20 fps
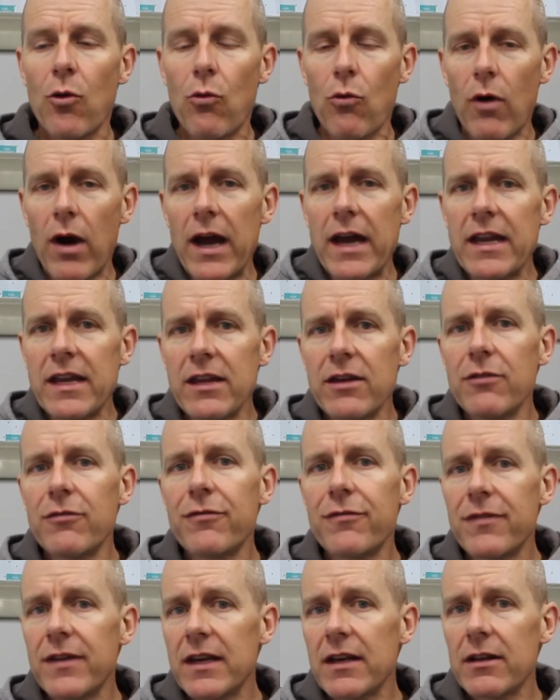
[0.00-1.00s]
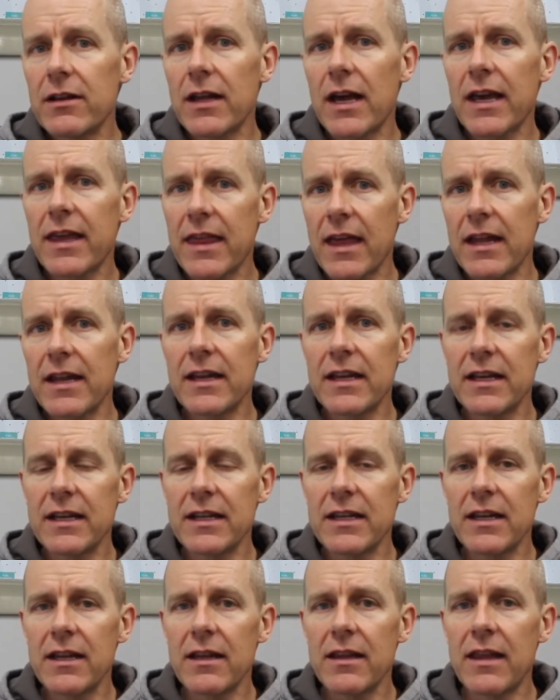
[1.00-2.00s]
why do you feel like
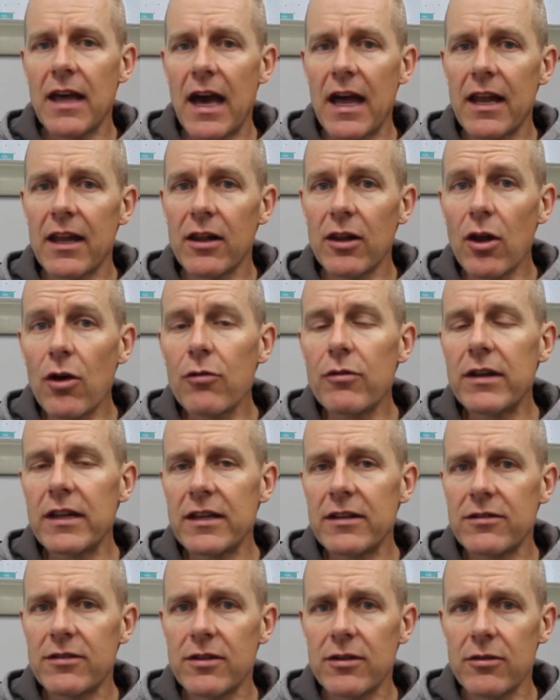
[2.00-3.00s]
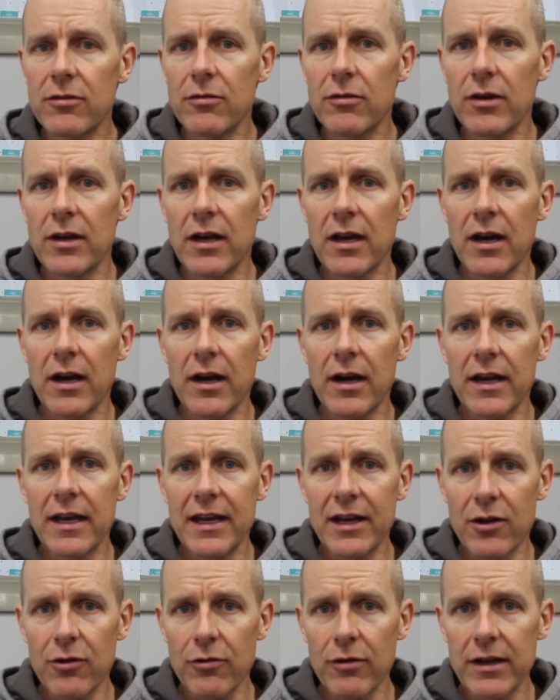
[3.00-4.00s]
that load needs to
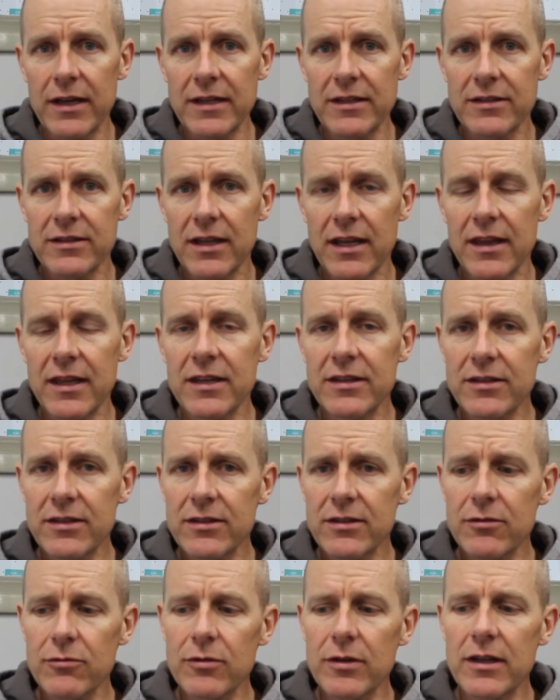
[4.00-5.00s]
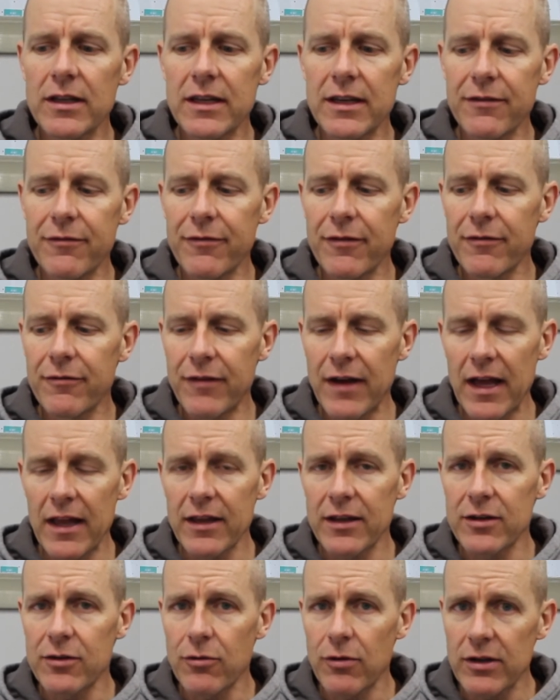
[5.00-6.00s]
increase? And this is a really
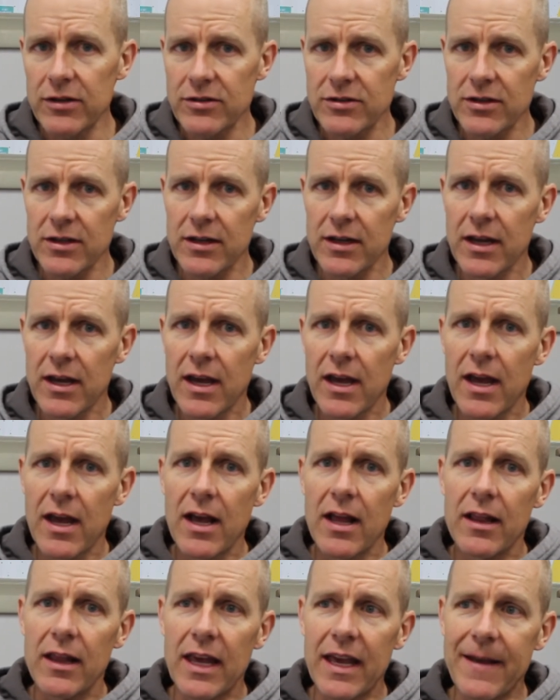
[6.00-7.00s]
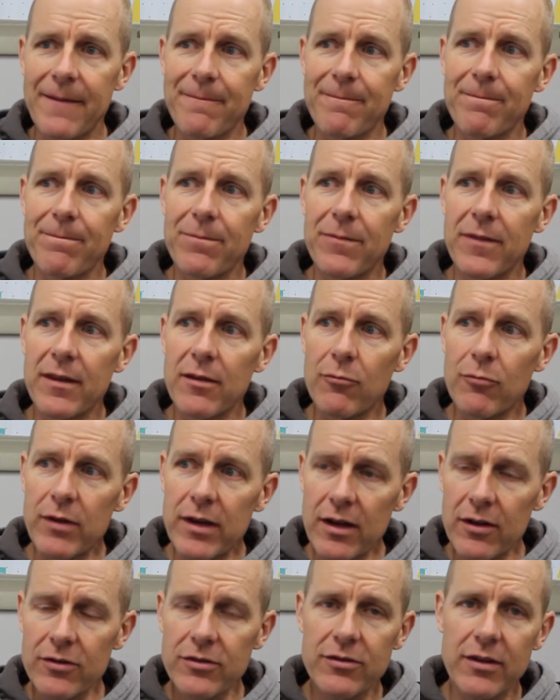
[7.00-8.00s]
valid question. Like,
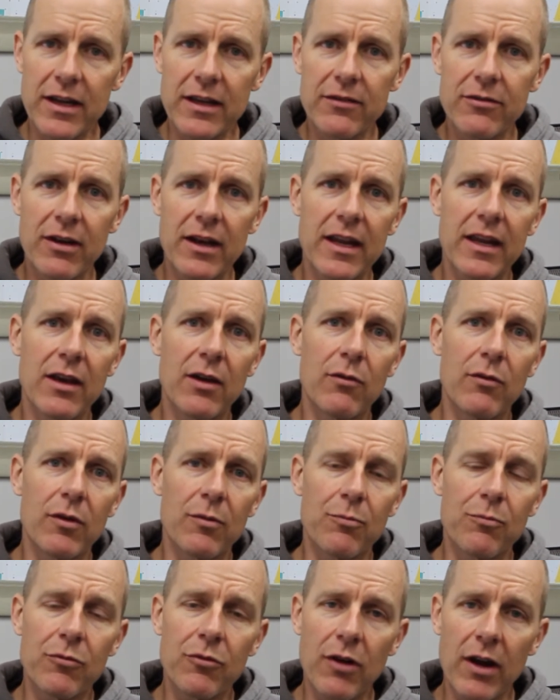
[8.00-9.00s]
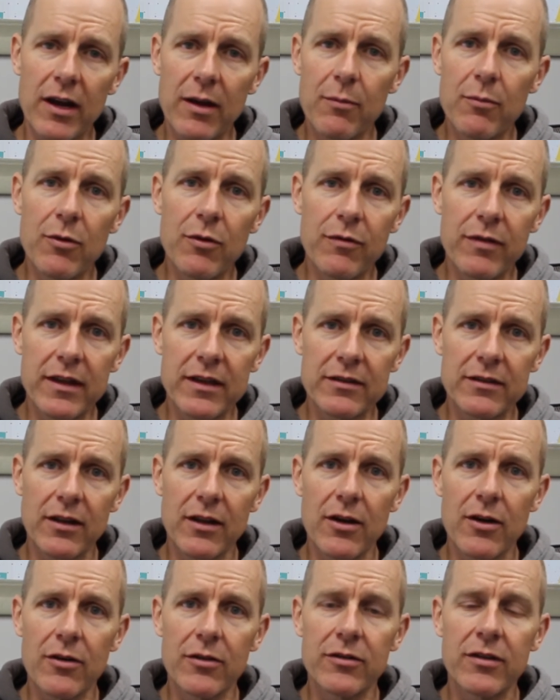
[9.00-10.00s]
we are strength training, we're trying to move these
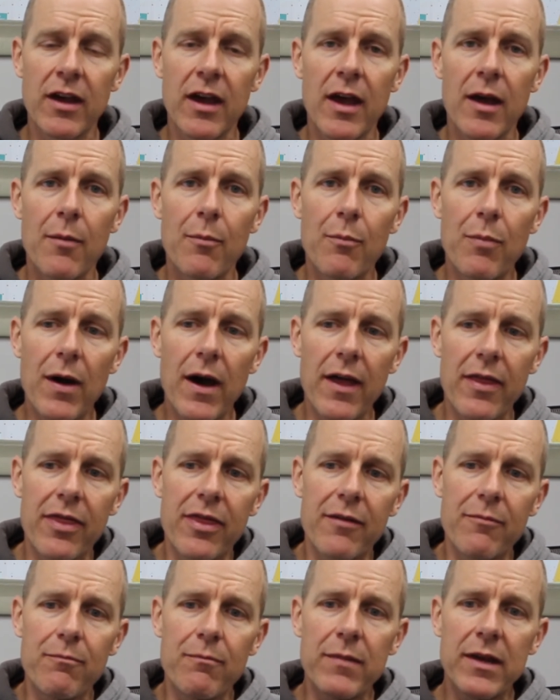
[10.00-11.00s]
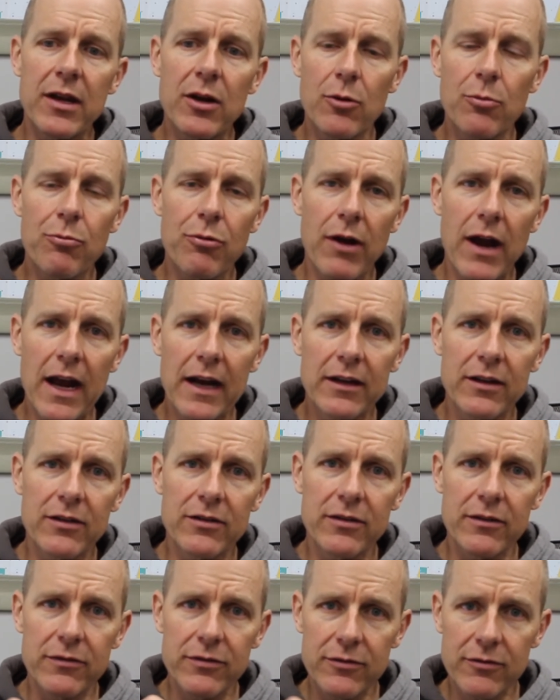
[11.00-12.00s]
loads, but the mere
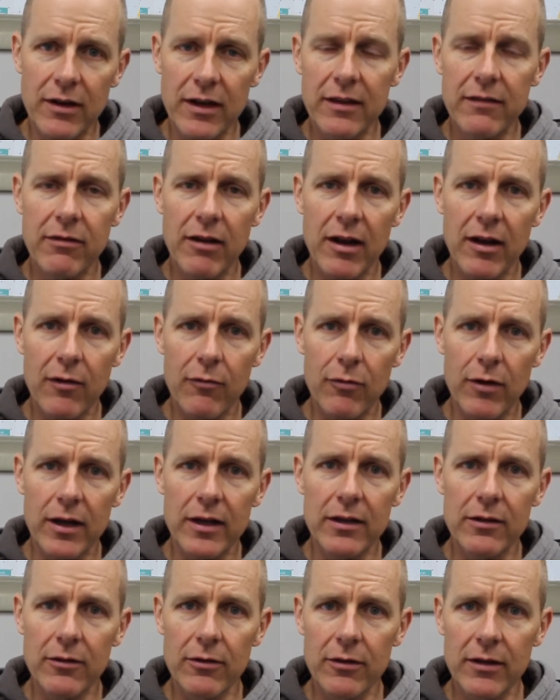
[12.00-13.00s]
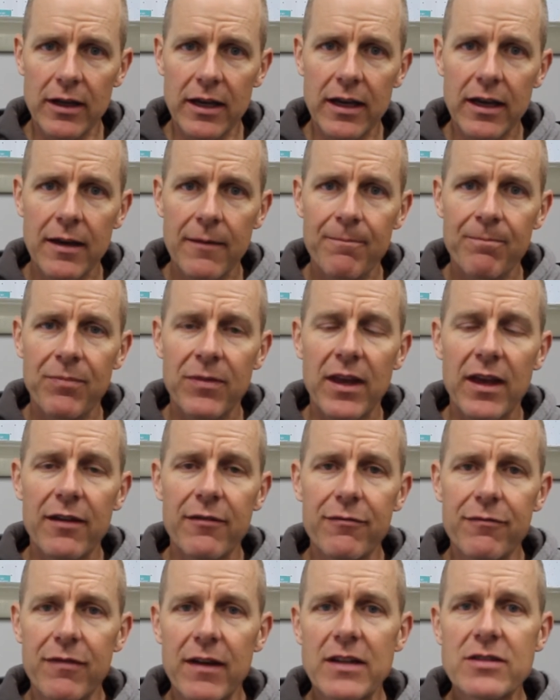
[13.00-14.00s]
practice of strength training regularly
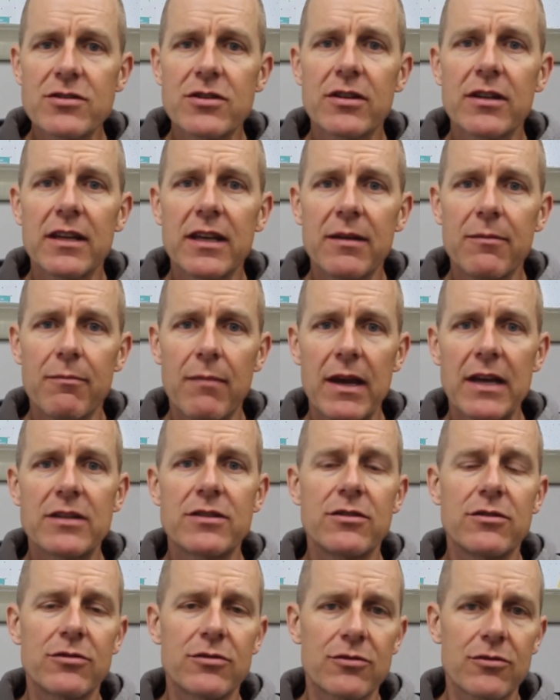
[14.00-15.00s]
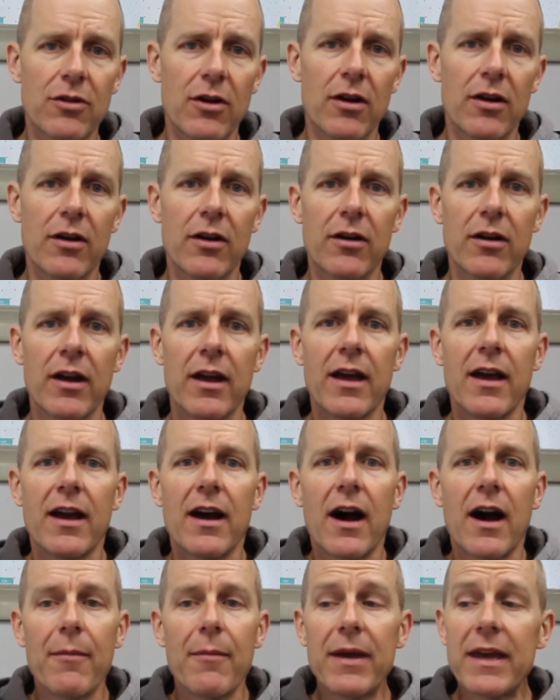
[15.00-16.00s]
eventually makes you stronger
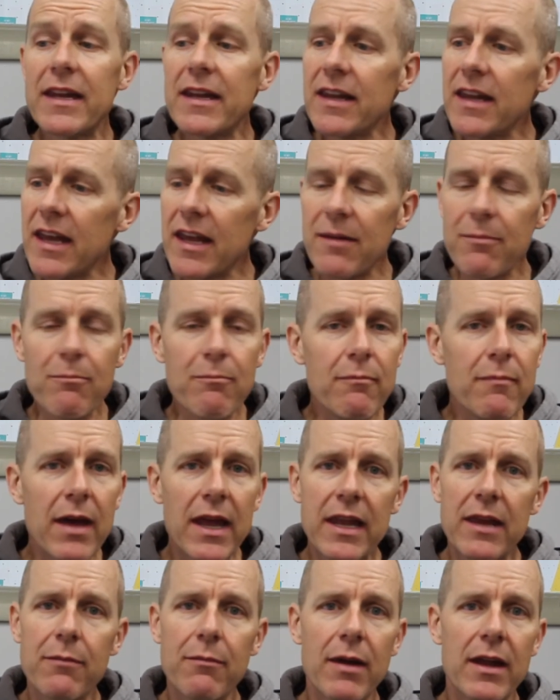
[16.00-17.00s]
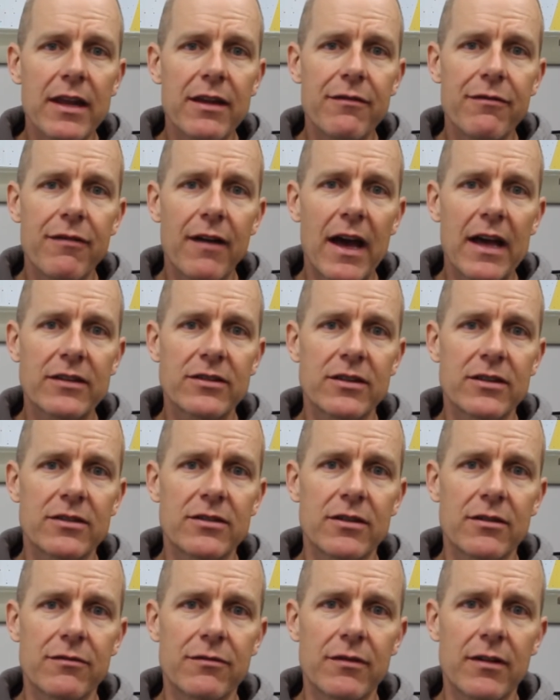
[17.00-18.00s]
in many, many
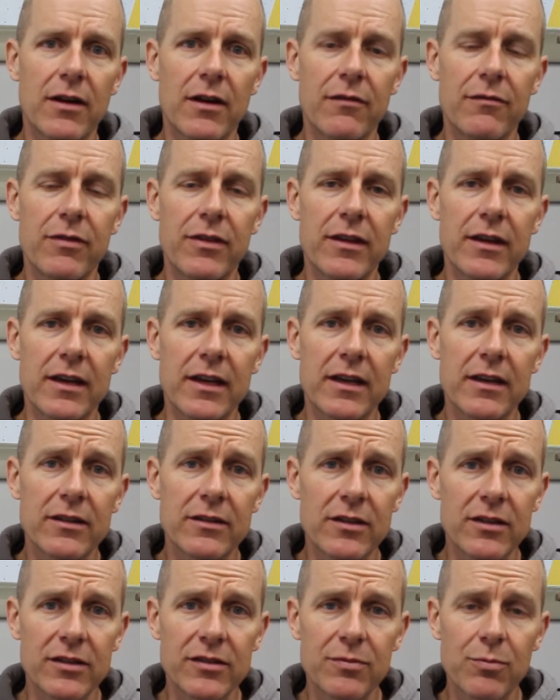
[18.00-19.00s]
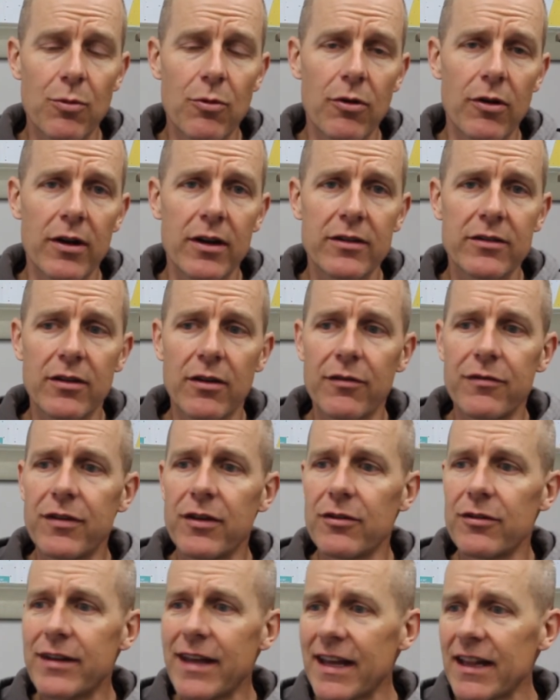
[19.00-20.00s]
facets of the sport. So
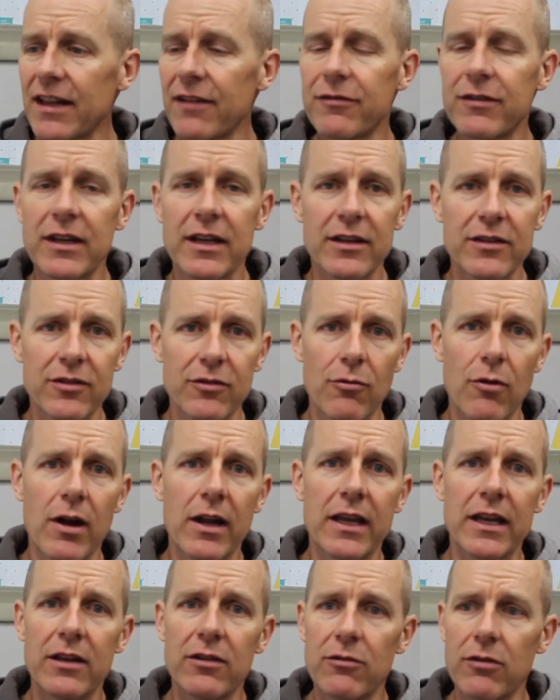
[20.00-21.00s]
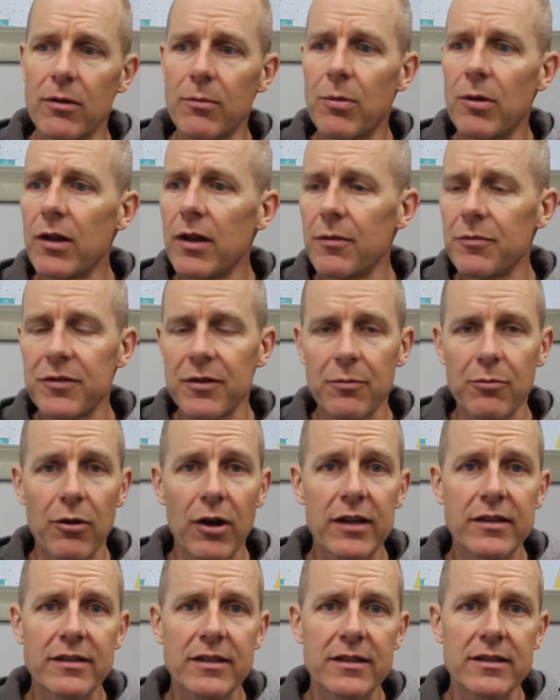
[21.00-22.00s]
if you're deadlifting and squatting and doing pull-ups and
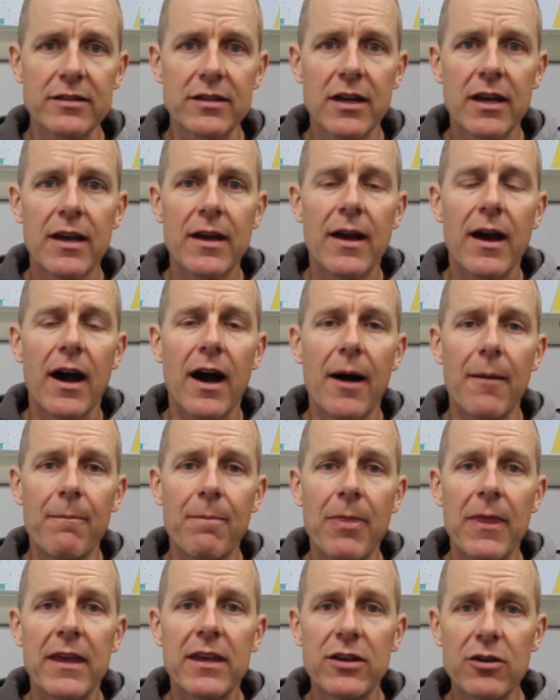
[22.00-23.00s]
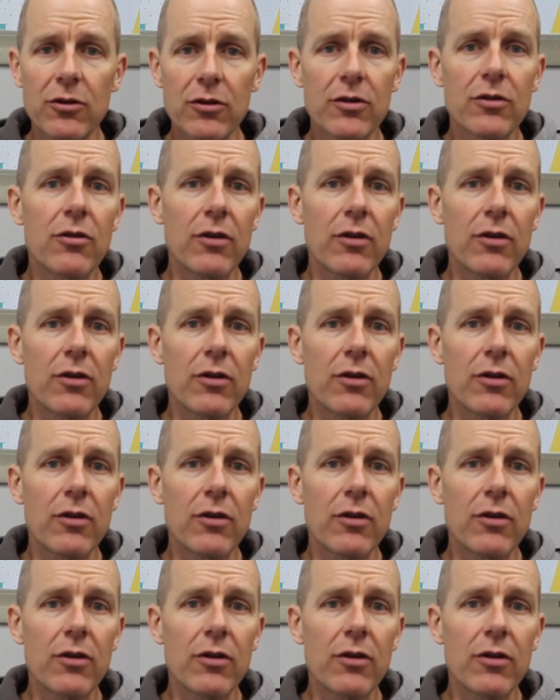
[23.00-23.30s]
presses, you're